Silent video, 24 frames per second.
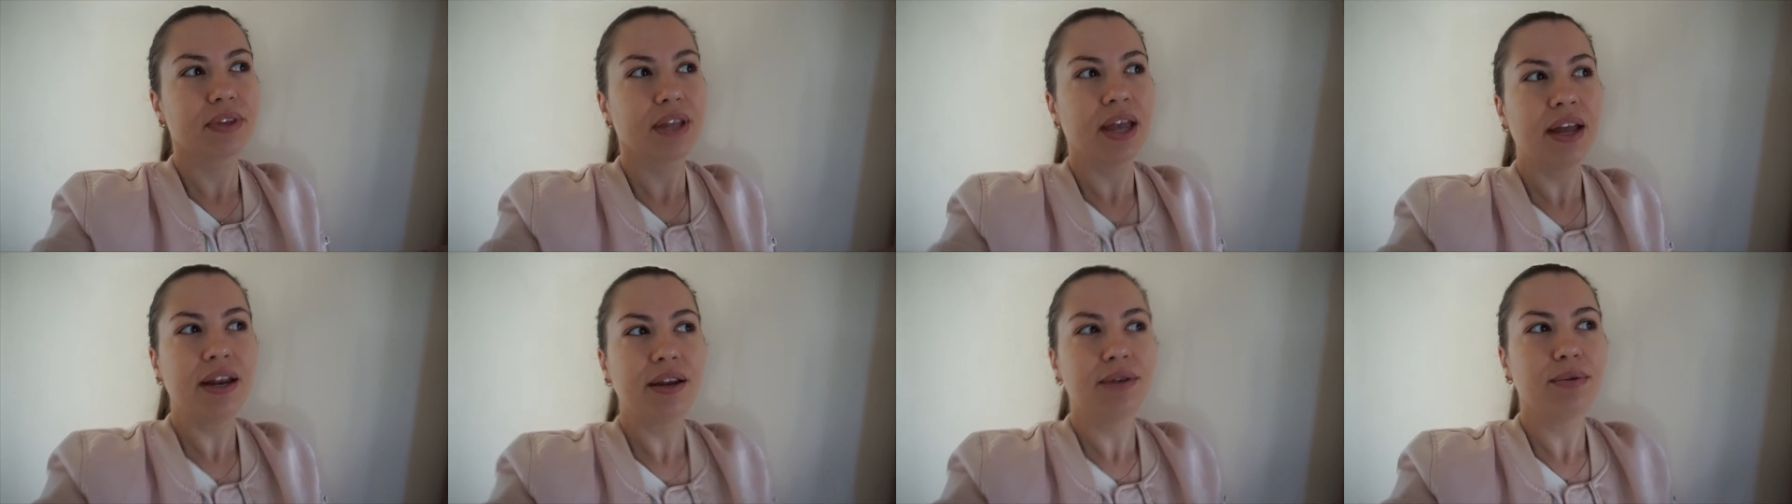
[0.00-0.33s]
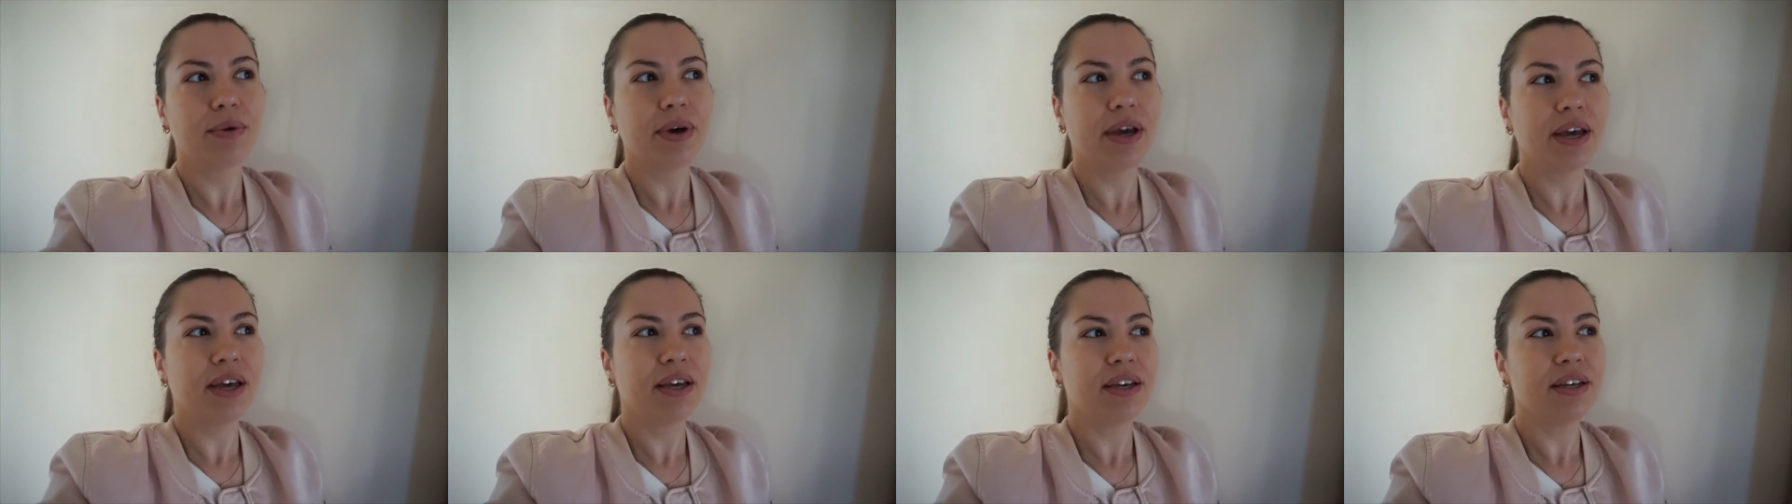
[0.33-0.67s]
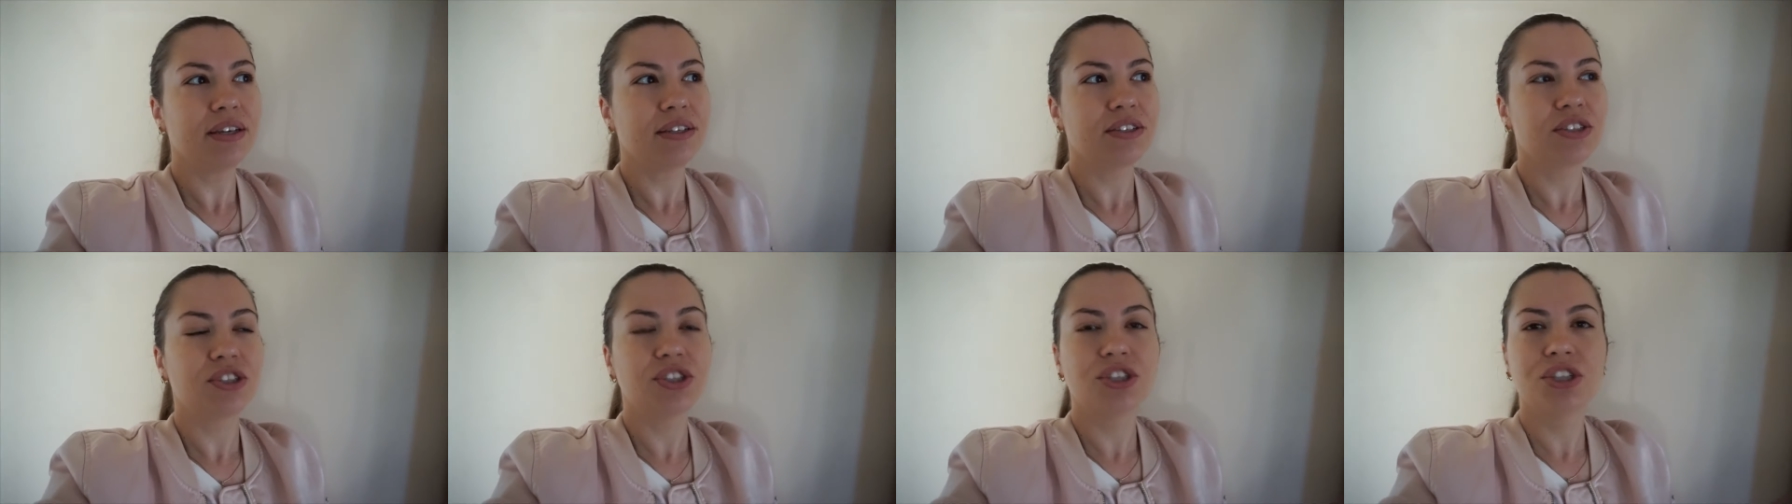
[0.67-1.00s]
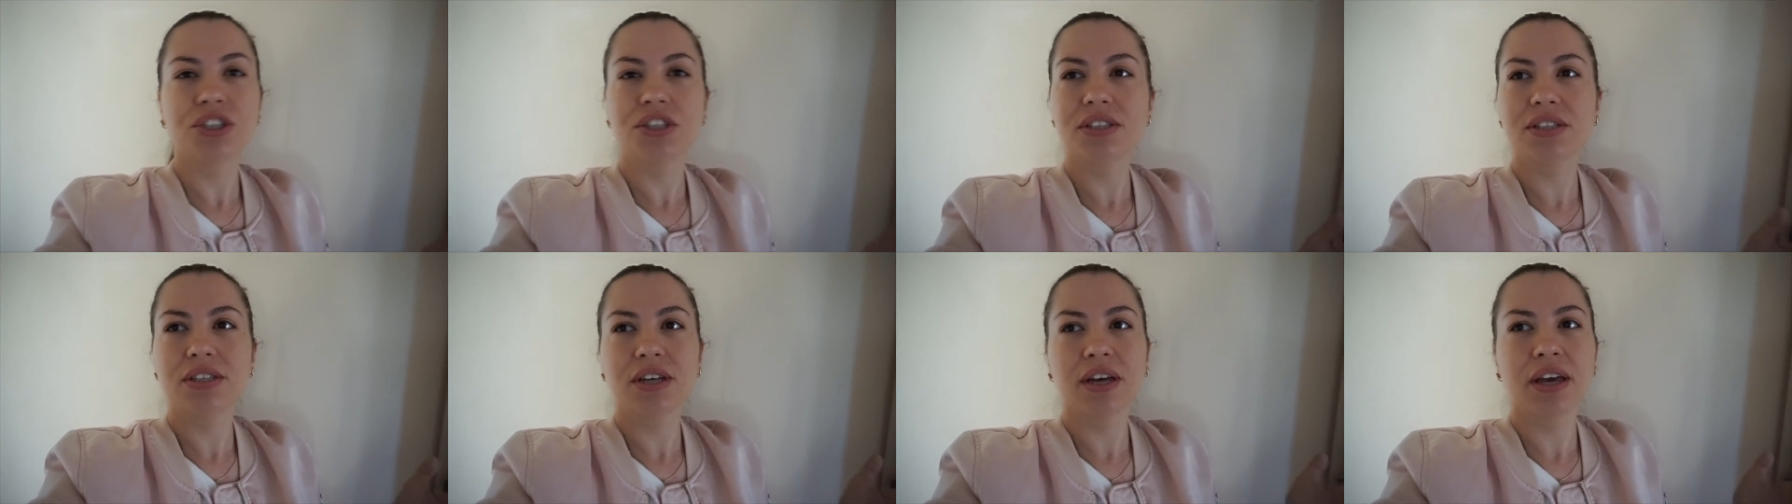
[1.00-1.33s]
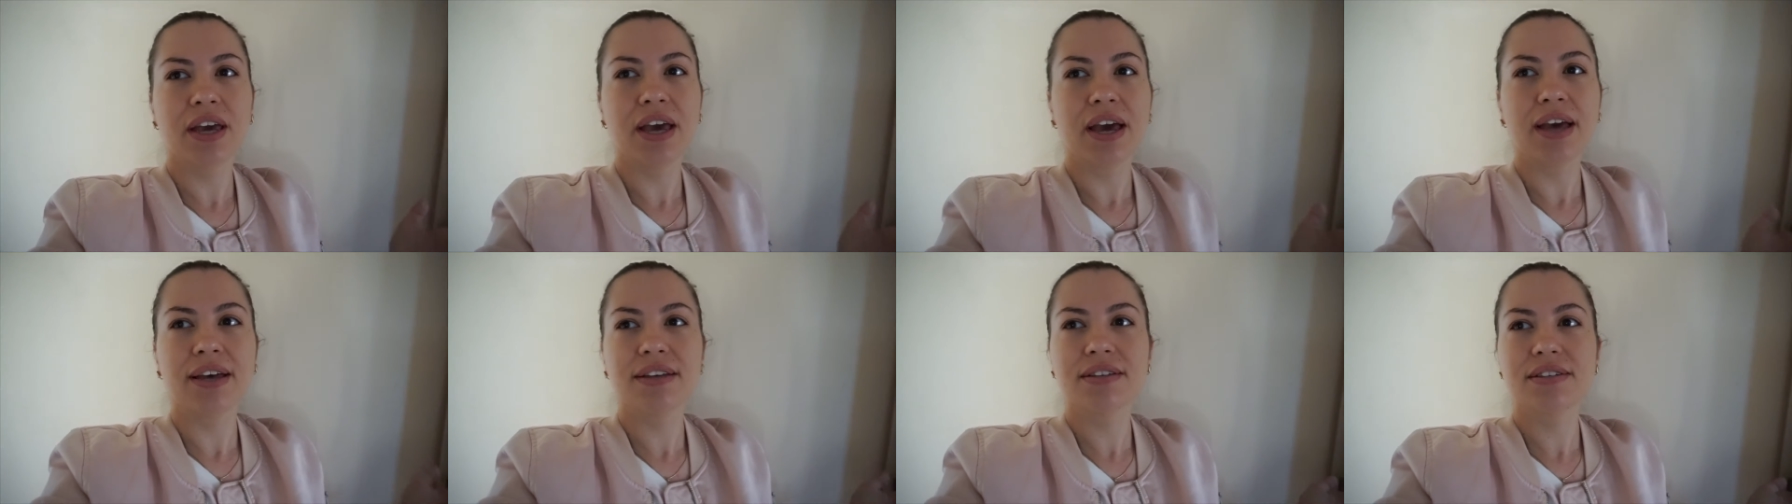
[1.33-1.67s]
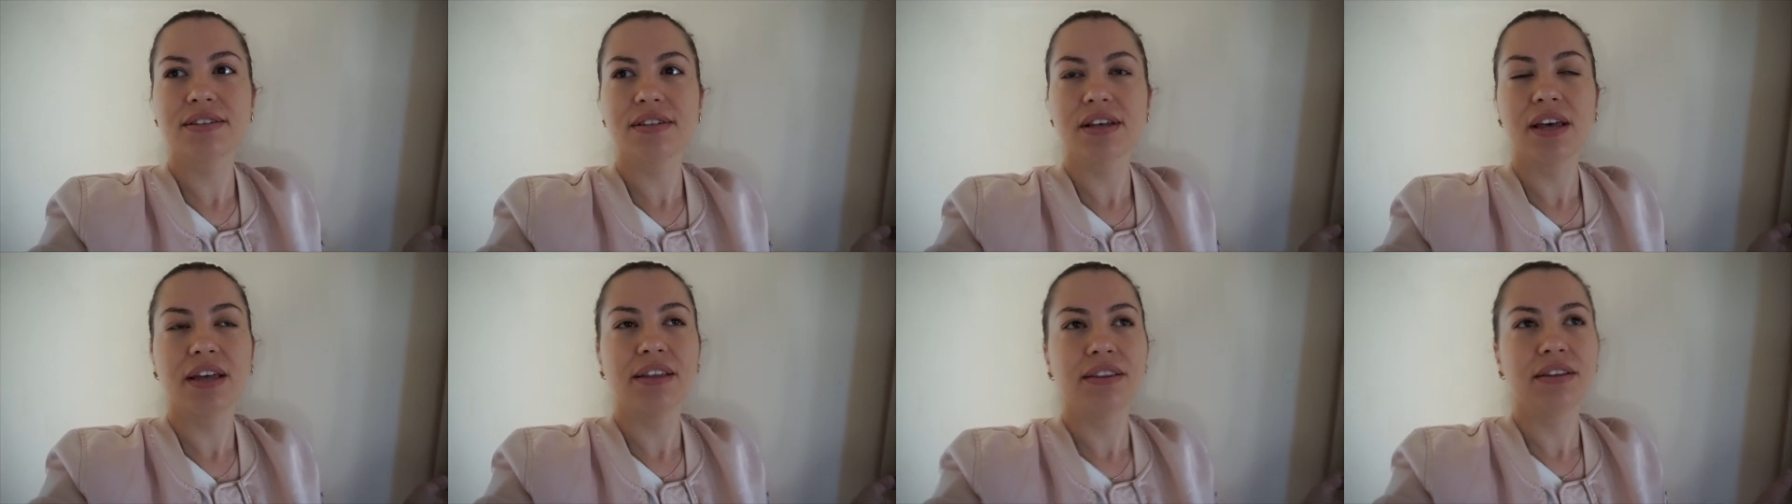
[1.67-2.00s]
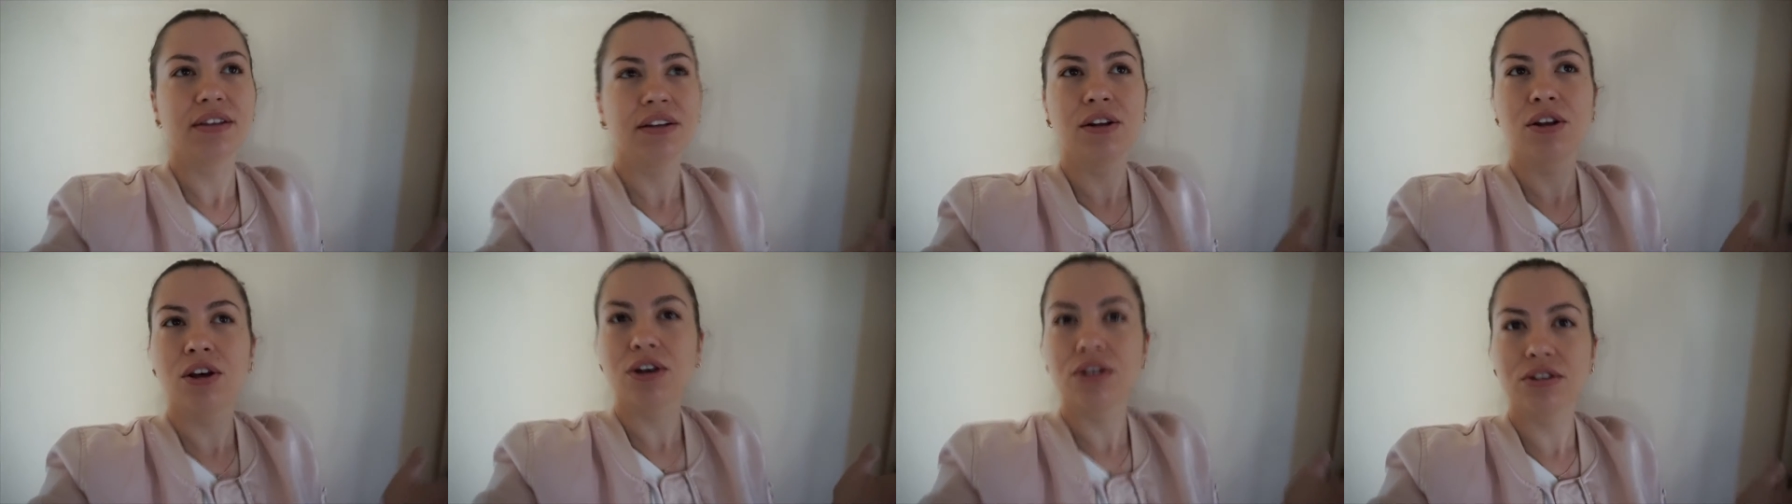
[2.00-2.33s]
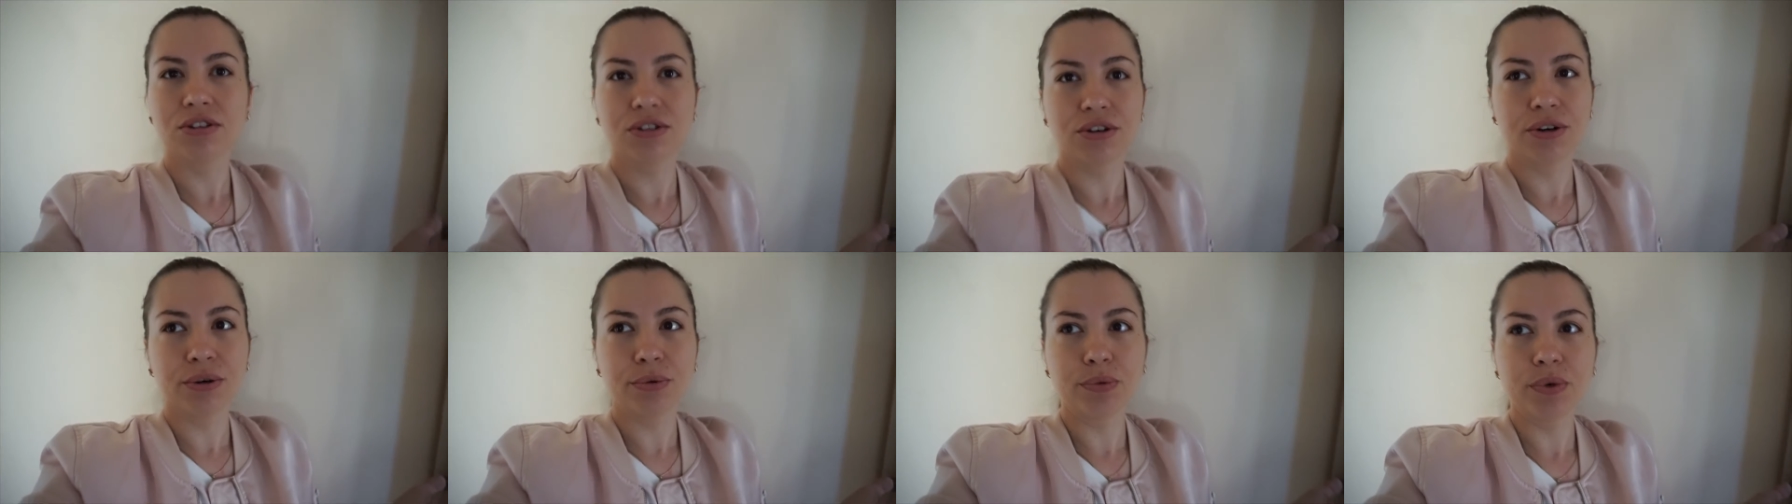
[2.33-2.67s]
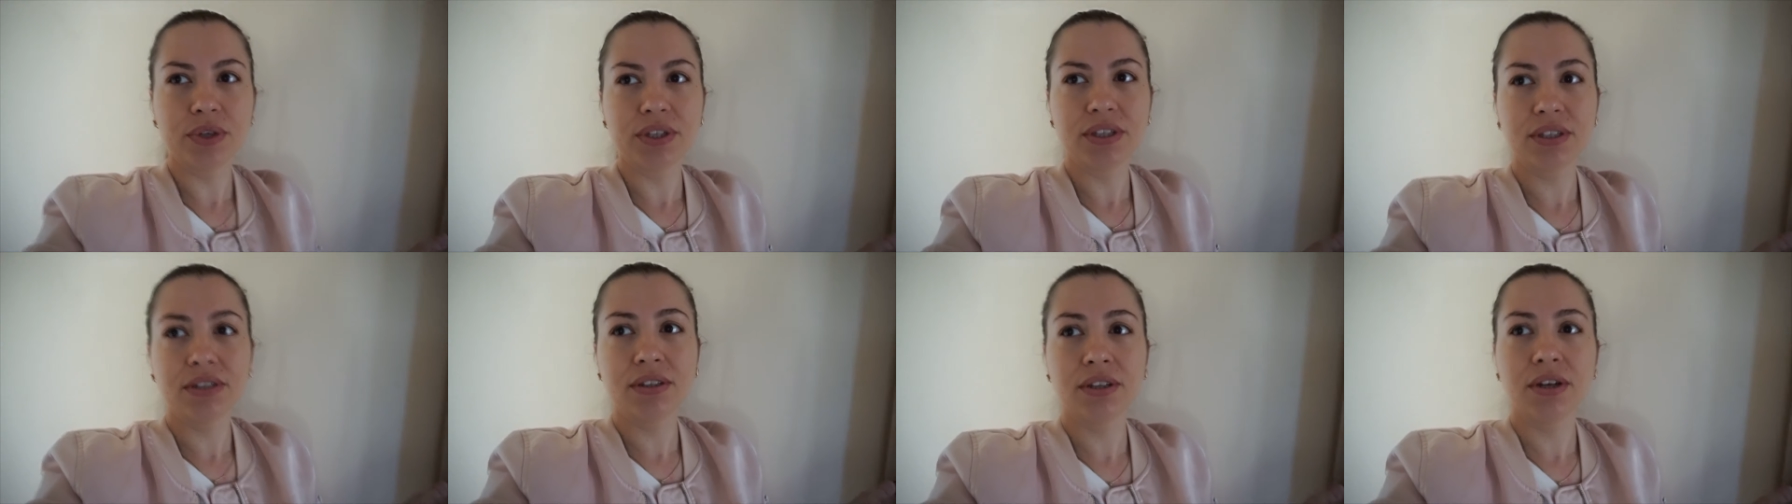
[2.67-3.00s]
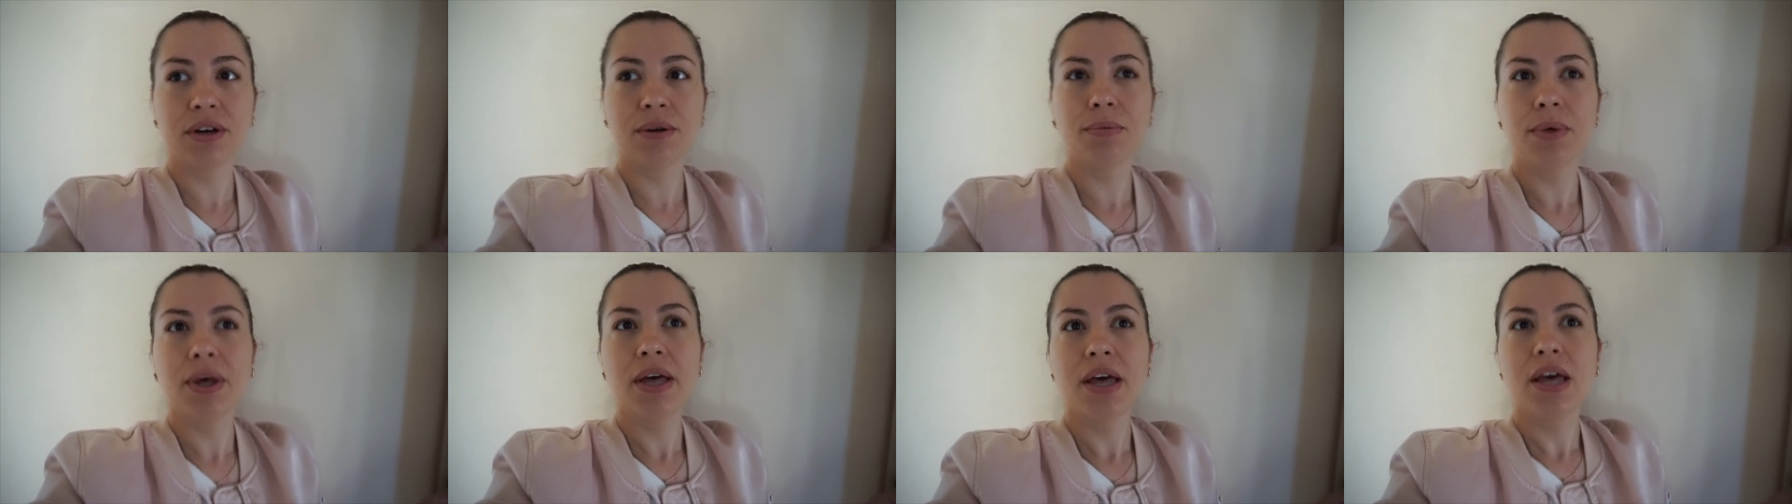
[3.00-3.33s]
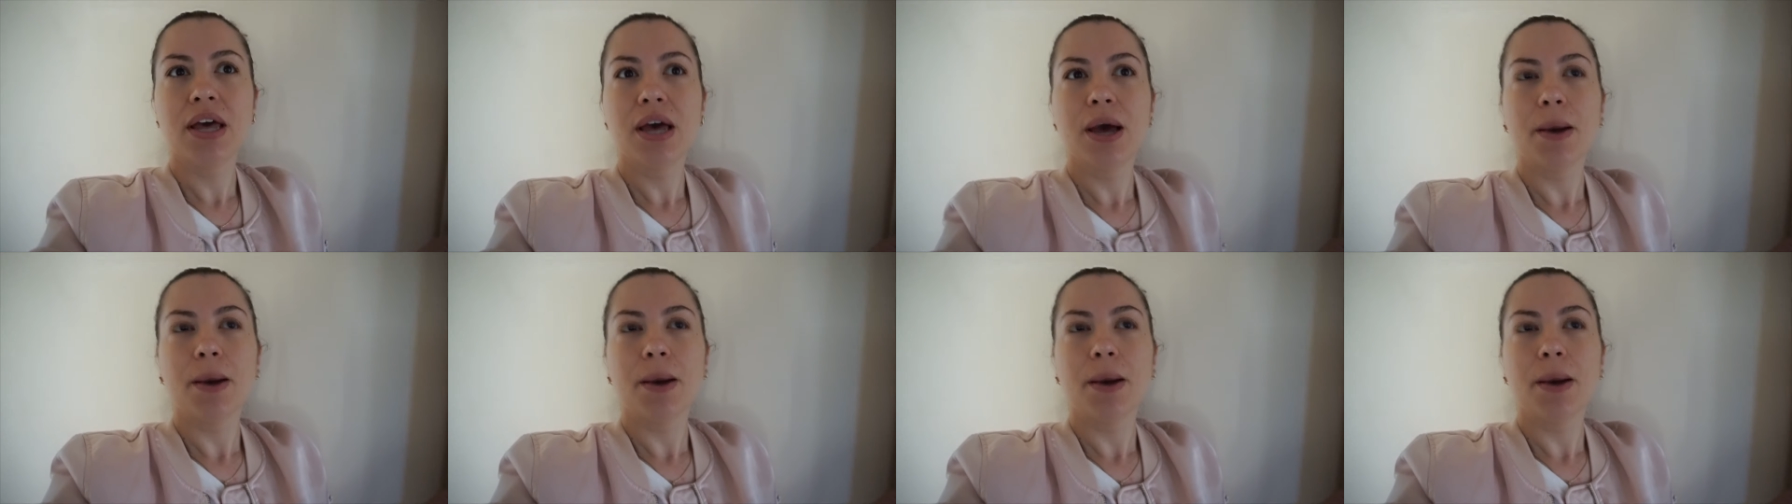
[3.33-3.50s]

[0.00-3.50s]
anyway, it's just a guess and a lottery with them,